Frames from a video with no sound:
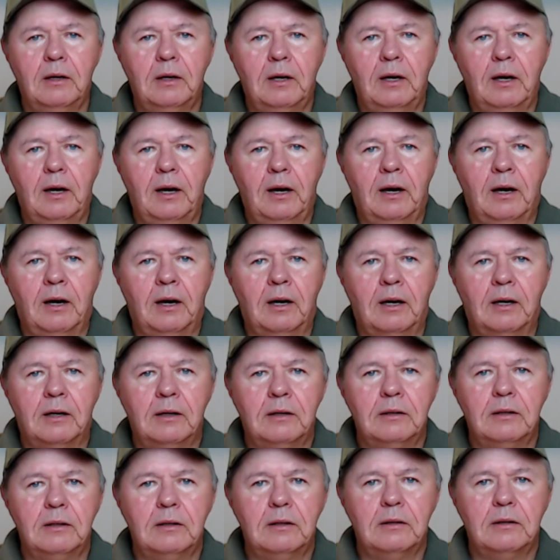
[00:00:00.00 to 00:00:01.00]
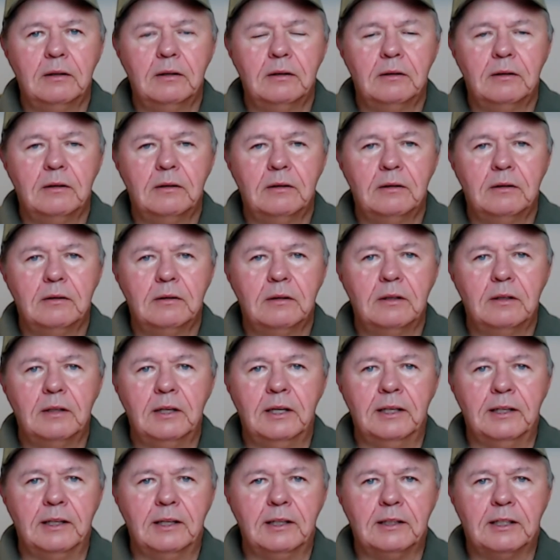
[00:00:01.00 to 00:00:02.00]
and
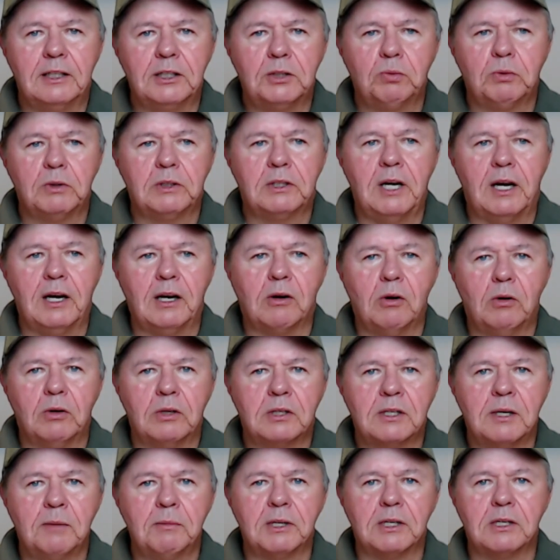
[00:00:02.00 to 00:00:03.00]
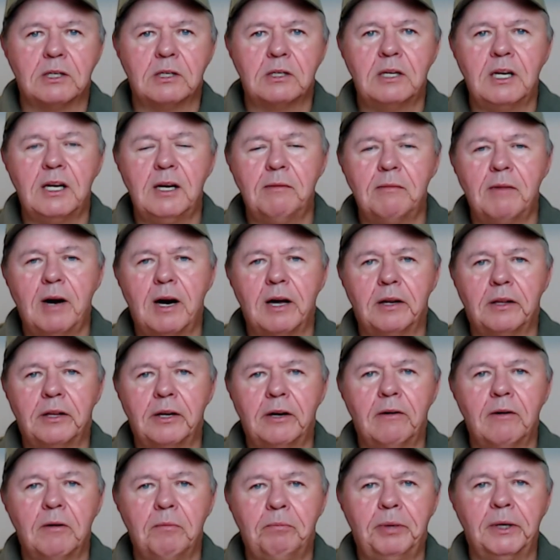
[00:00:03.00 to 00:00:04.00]
this would take some of the steam out of
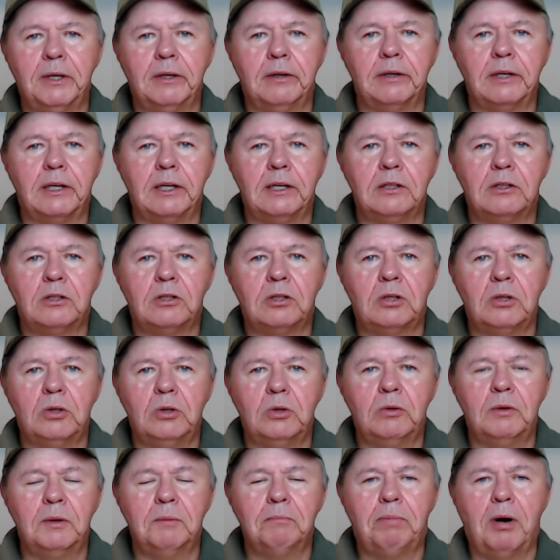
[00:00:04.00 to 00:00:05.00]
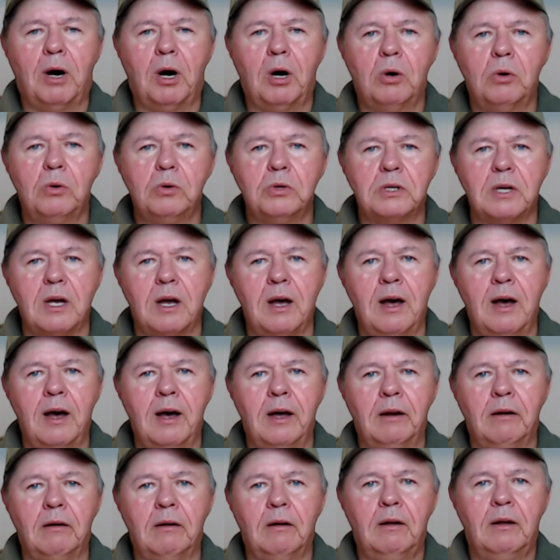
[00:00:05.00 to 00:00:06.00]
their ability to impose
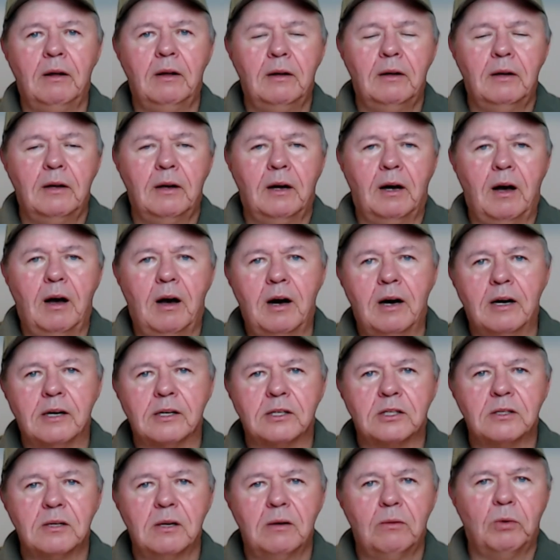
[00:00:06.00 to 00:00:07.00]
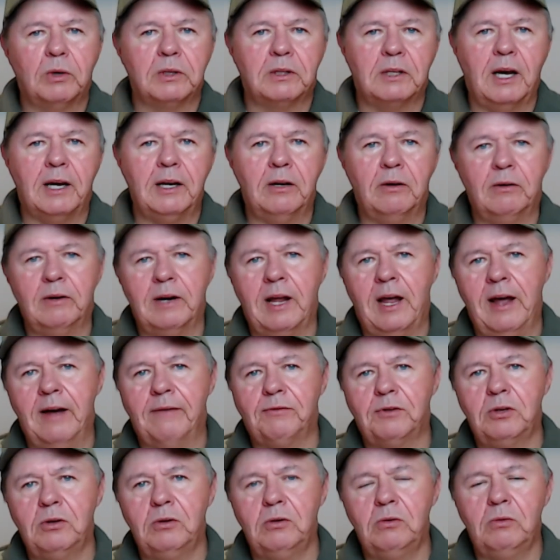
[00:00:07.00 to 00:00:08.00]
on us what they don't
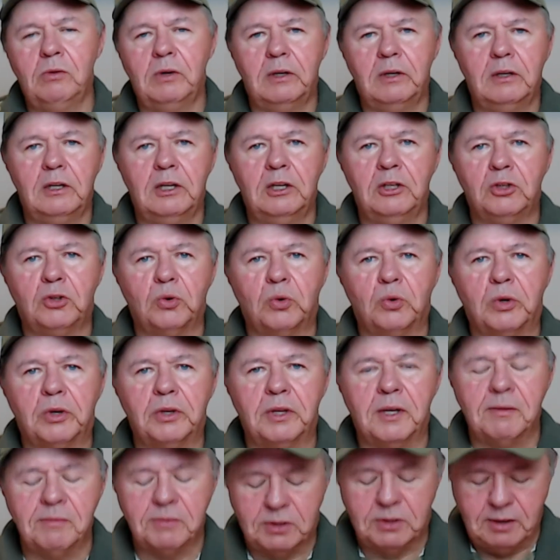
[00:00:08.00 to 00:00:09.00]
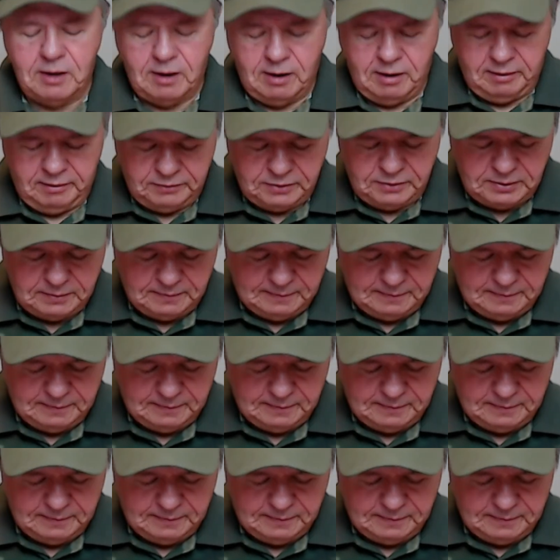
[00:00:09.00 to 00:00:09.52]
have to endure themselves.